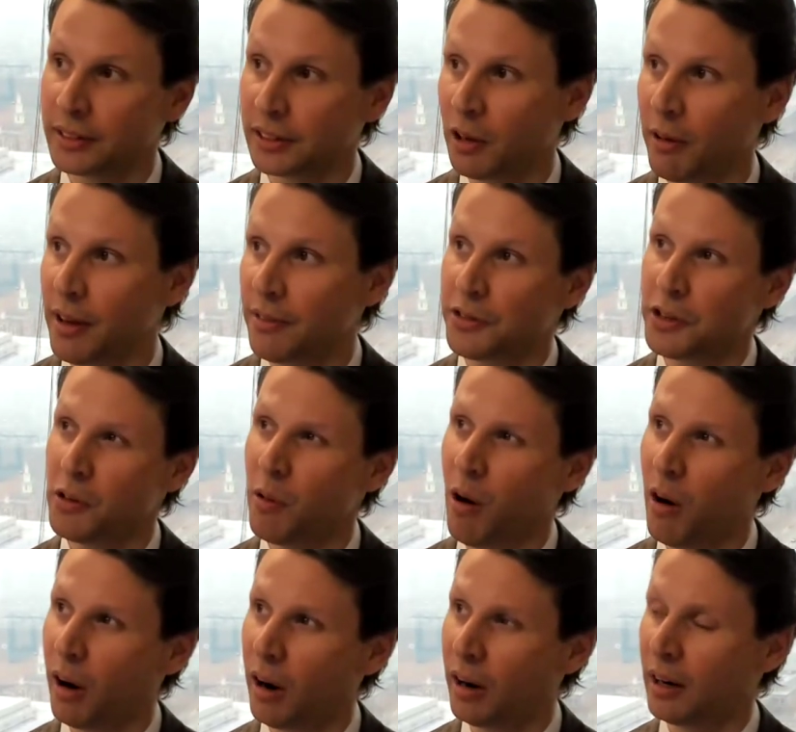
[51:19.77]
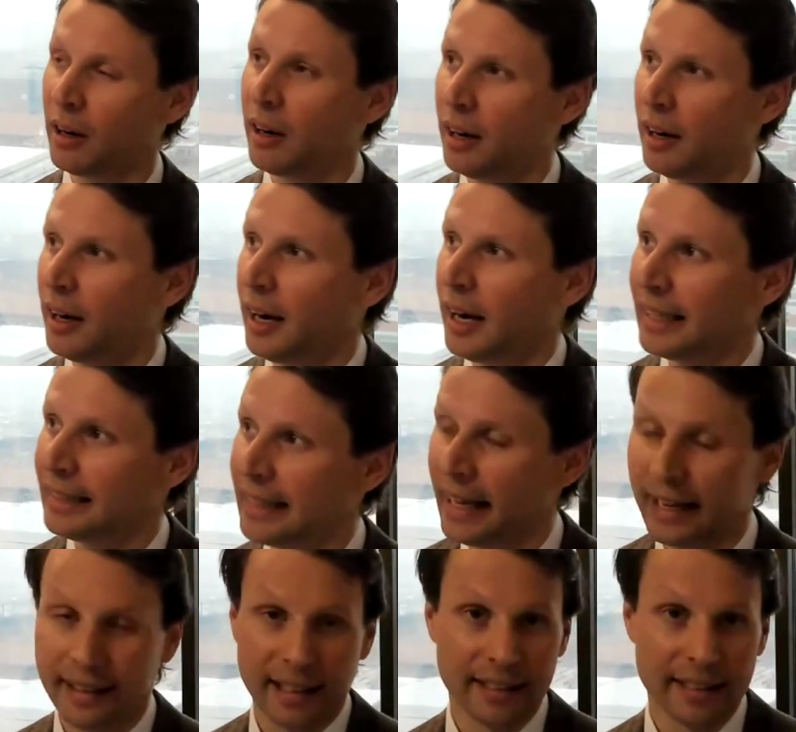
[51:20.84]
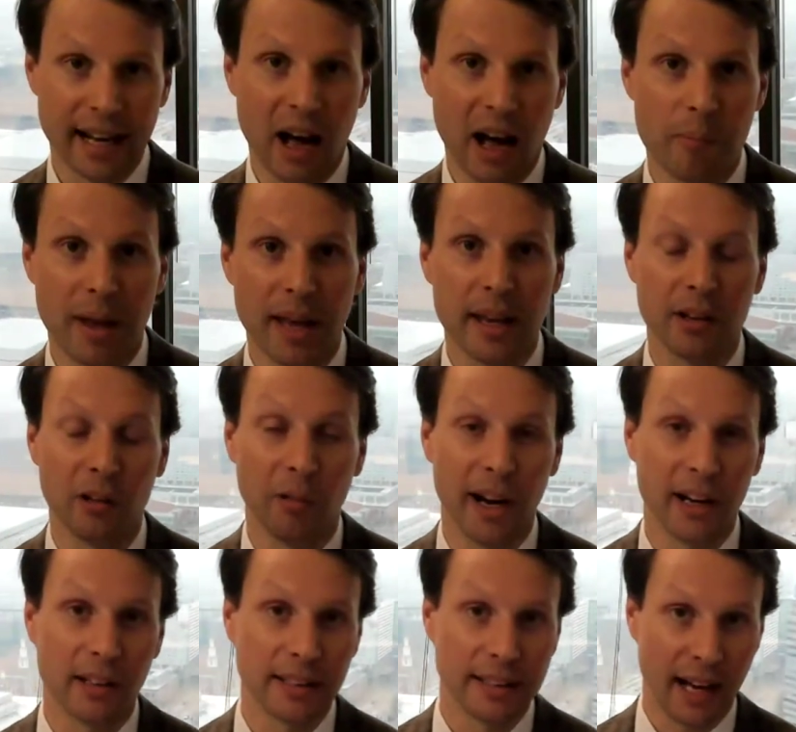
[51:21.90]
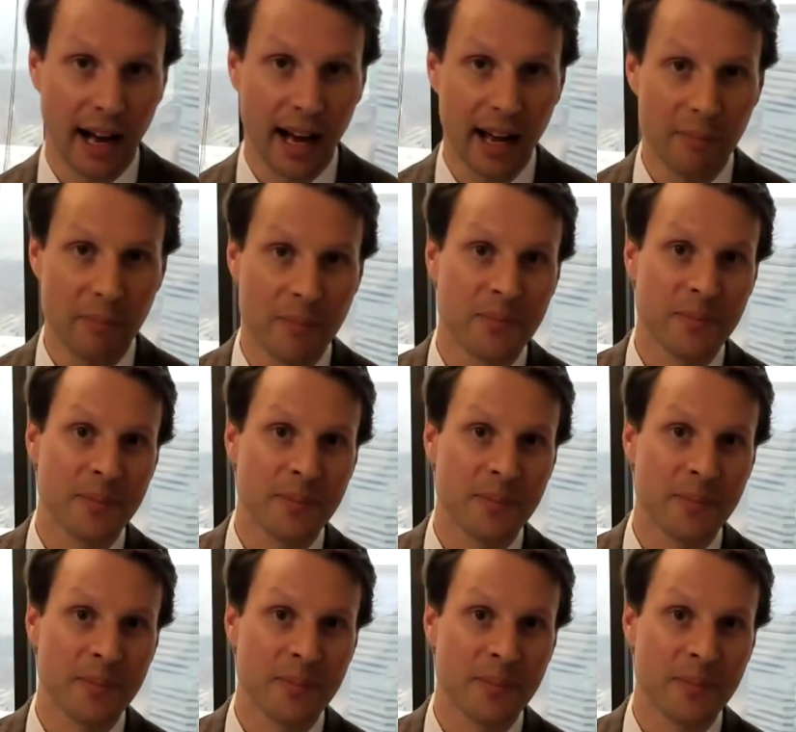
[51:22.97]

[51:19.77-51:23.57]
So if you are a tenant that's not paying your rent on time,